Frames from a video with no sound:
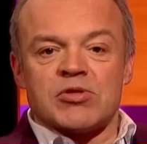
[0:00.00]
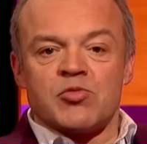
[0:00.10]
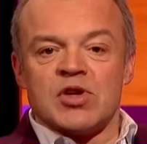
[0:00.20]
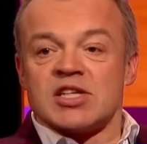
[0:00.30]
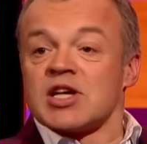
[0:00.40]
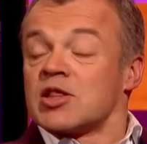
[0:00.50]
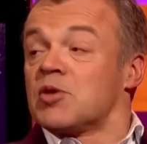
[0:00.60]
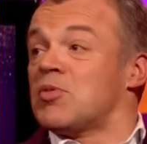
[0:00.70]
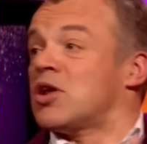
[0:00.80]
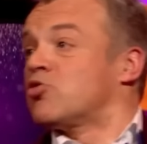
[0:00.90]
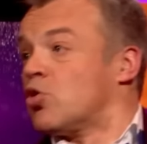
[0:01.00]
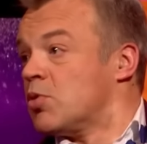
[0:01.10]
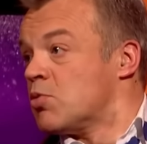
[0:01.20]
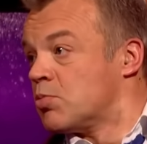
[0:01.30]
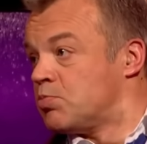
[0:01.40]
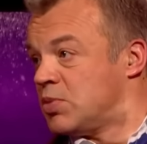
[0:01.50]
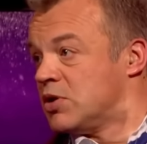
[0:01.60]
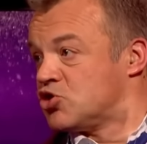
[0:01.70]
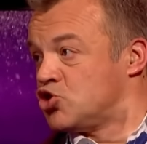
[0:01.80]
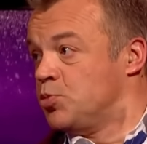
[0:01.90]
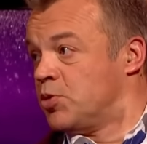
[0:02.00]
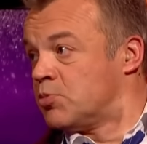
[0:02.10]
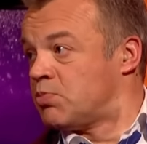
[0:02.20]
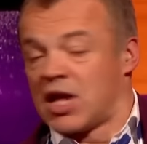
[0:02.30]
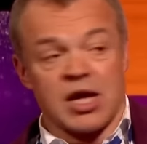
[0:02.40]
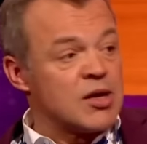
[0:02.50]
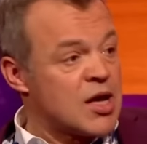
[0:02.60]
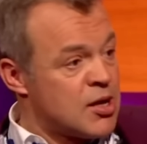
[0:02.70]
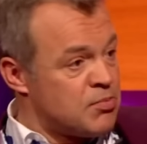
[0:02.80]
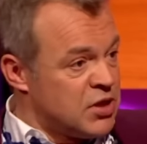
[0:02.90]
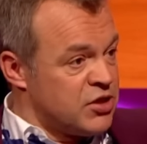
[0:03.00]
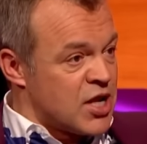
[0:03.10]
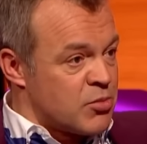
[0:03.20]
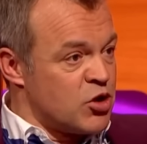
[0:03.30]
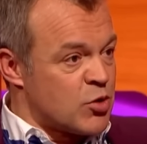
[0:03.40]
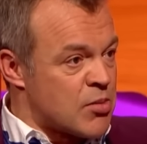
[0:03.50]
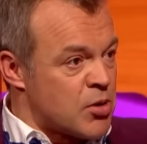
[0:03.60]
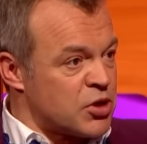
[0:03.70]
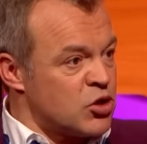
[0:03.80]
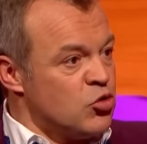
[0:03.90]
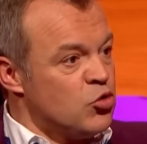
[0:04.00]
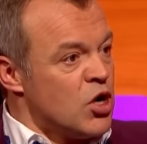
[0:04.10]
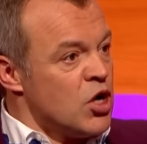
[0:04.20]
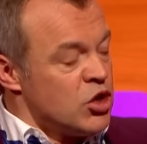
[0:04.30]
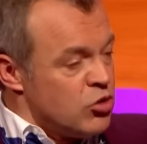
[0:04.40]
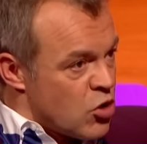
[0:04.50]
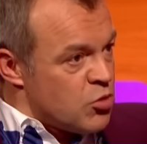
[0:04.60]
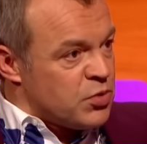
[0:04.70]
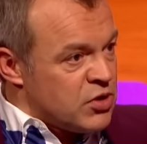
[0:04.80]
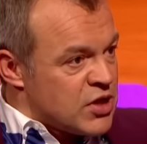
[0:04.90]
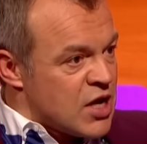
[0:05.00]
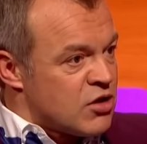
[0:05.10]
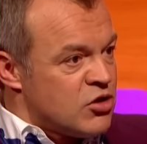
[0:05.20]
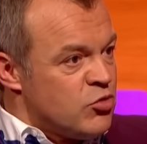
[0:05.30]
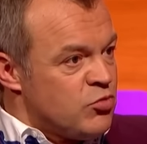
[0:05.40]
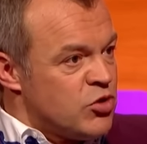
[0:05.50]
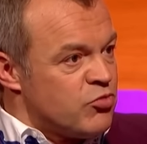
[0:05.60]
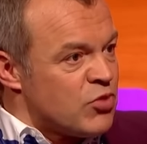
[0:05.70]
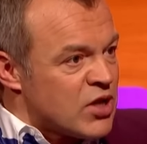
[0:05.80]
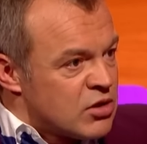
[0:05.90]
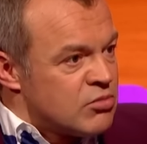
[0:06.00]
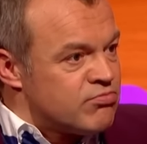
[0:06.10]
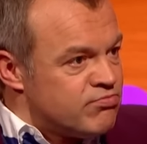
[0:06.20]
don't realize, they might have thought we were being stupid playing Billionaire when you come on, but you wrote Billionaire, and you've written